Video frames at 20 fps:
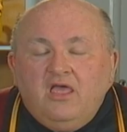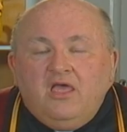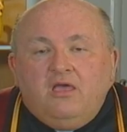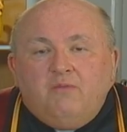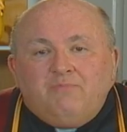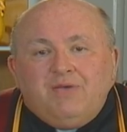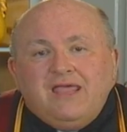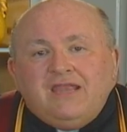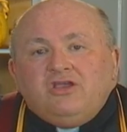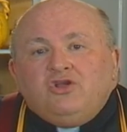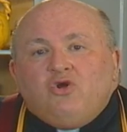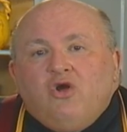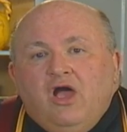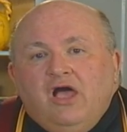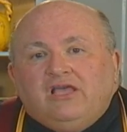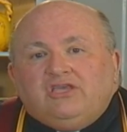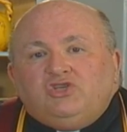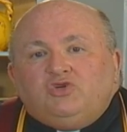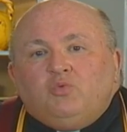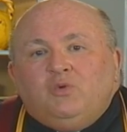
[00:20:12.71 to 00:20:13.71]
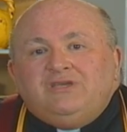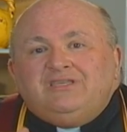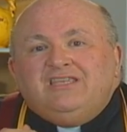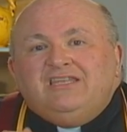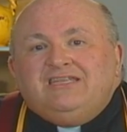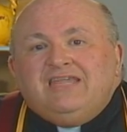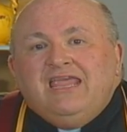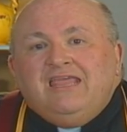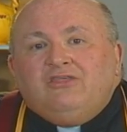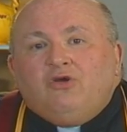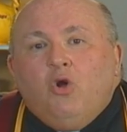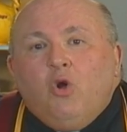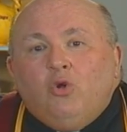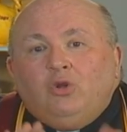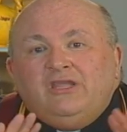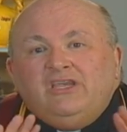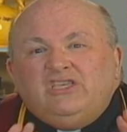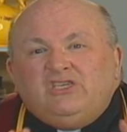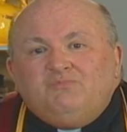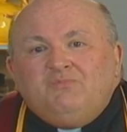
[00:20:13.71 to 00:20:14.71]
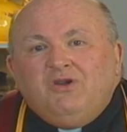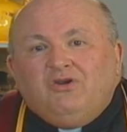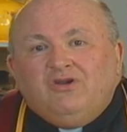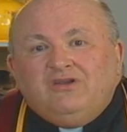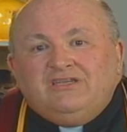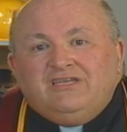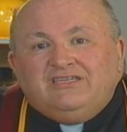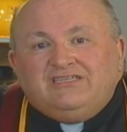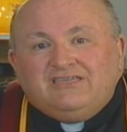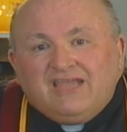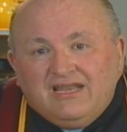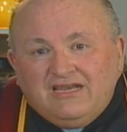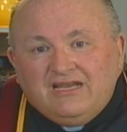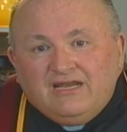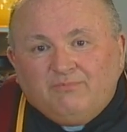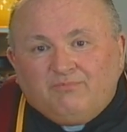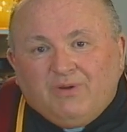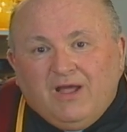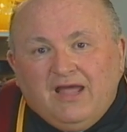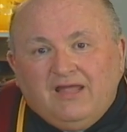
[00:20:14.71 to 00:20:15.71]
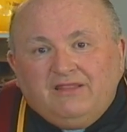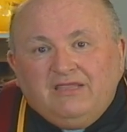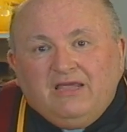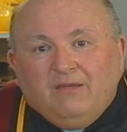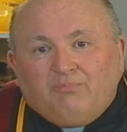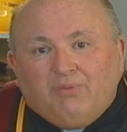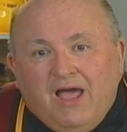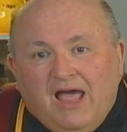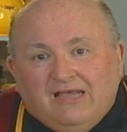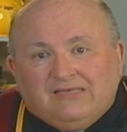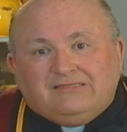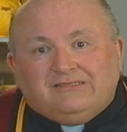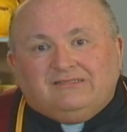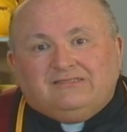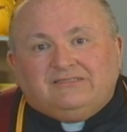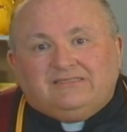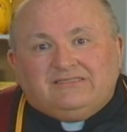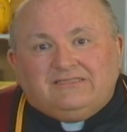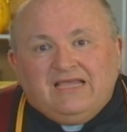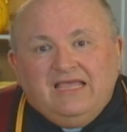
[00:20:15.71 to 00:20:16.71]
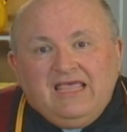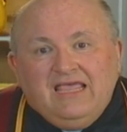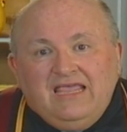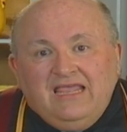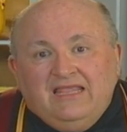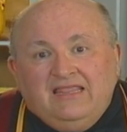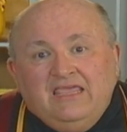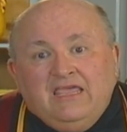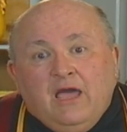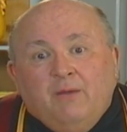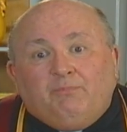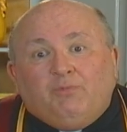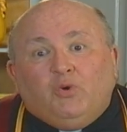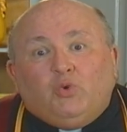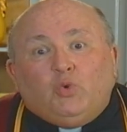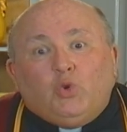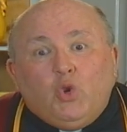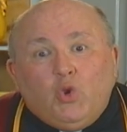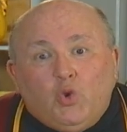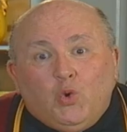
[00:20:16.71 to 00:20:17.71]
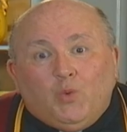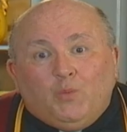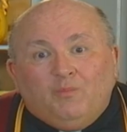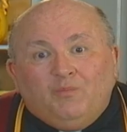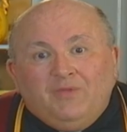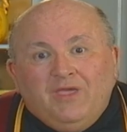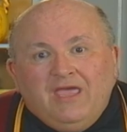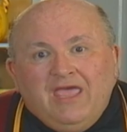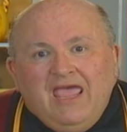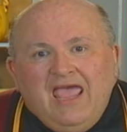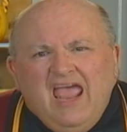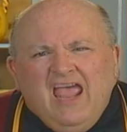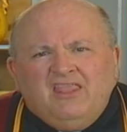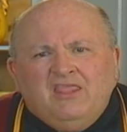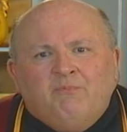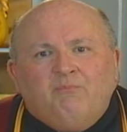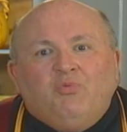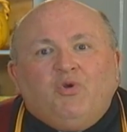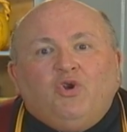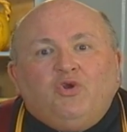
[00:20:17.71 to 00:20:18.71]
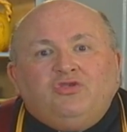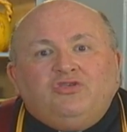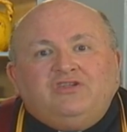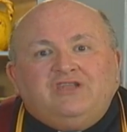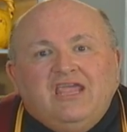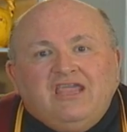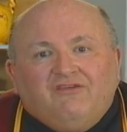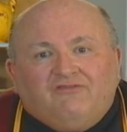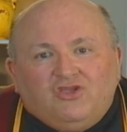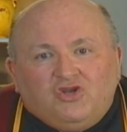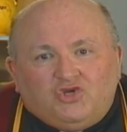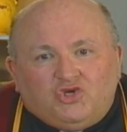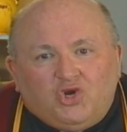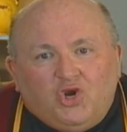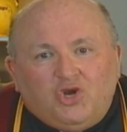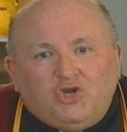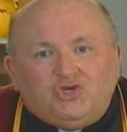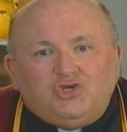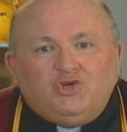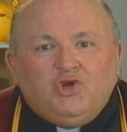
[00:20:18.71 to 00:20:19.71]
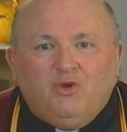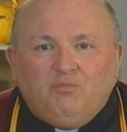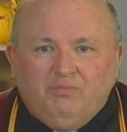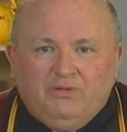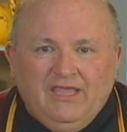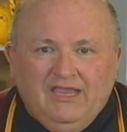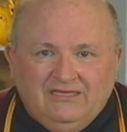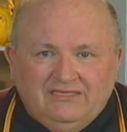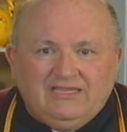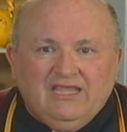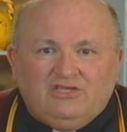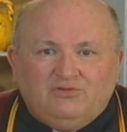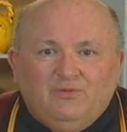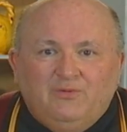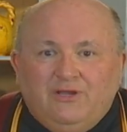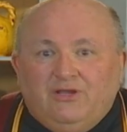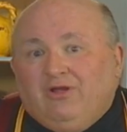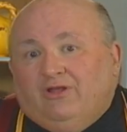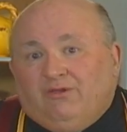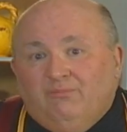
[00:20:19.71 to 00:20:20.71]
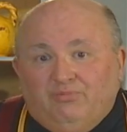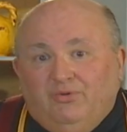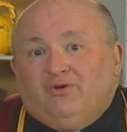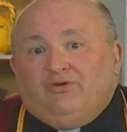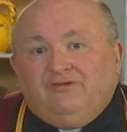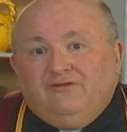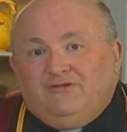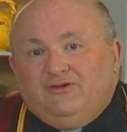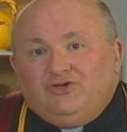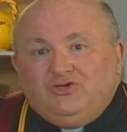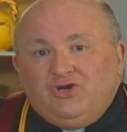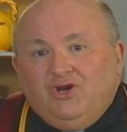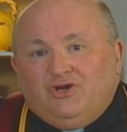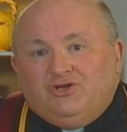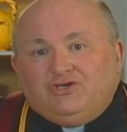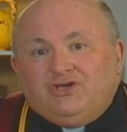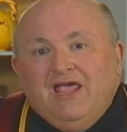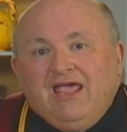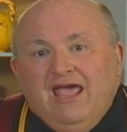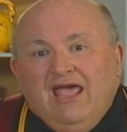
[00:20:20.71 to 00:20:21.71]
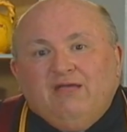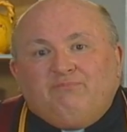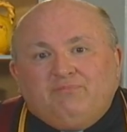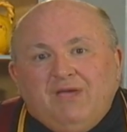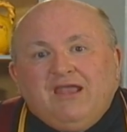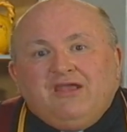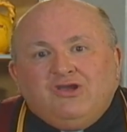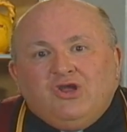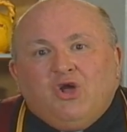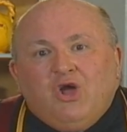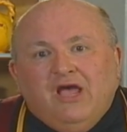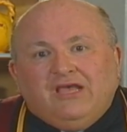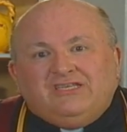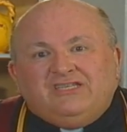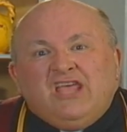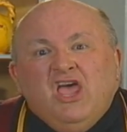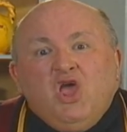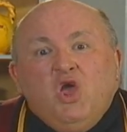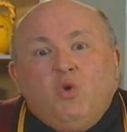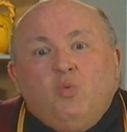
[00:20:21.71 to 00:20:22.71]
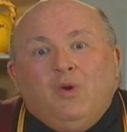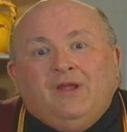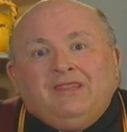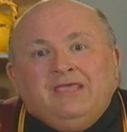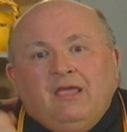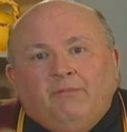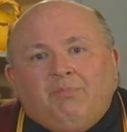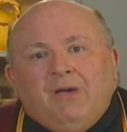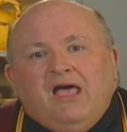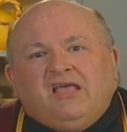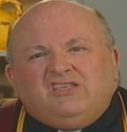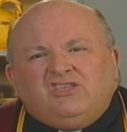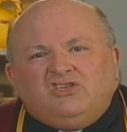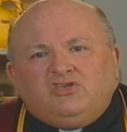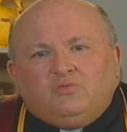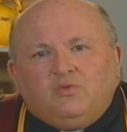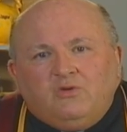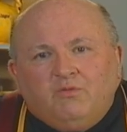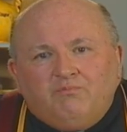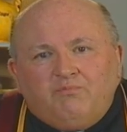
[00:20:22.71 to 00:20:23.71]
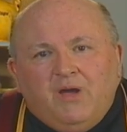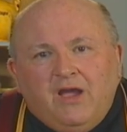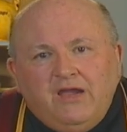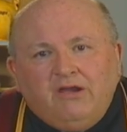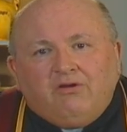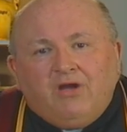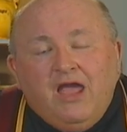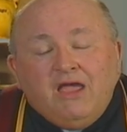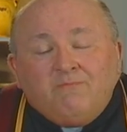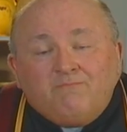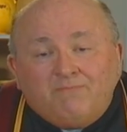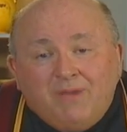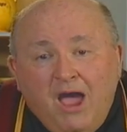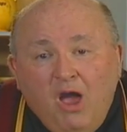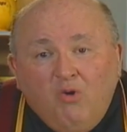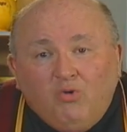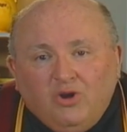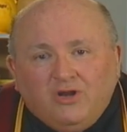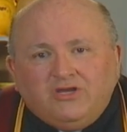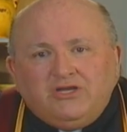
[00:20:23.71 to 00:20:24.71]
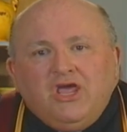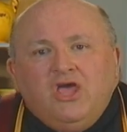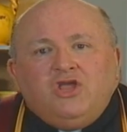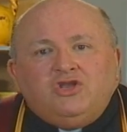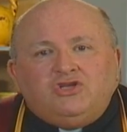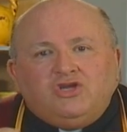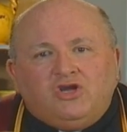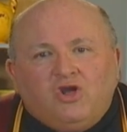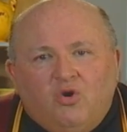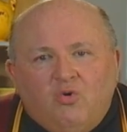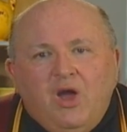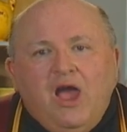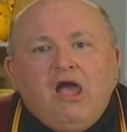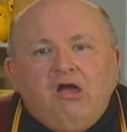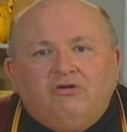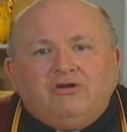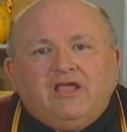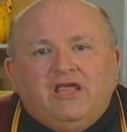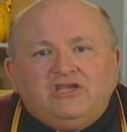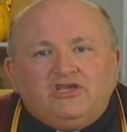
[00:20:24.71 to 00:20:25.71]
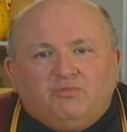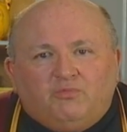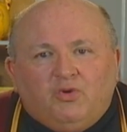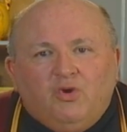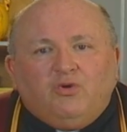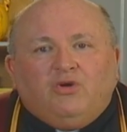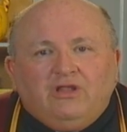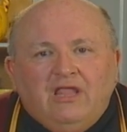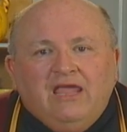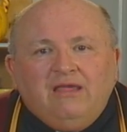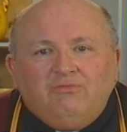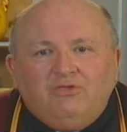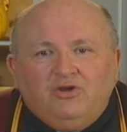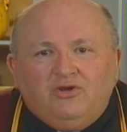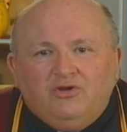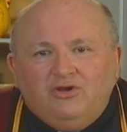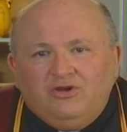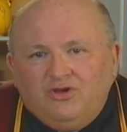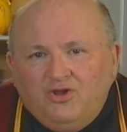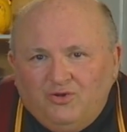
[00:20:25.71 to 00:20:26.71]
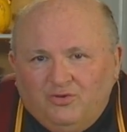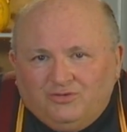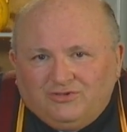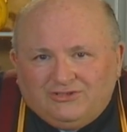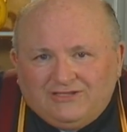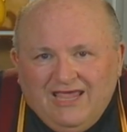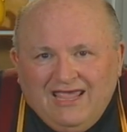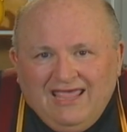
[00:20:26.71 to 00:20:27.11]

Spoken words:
Pentecost was the day the Holy Spirit descended upon the apostles in the upper room, and the birthday of the church took place. That's what we call the birth of the church at Pentecost, when the apostles were empowered to go out and to proclaim the good news.